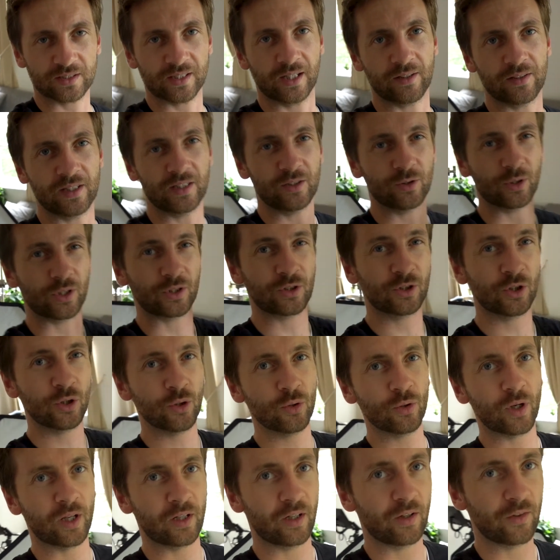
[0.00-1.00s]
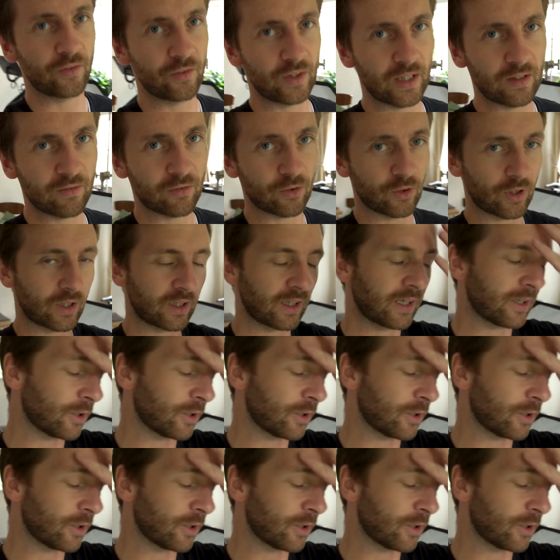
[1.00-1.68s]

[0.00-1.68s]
Now they do a 2 and a 3-foot, and I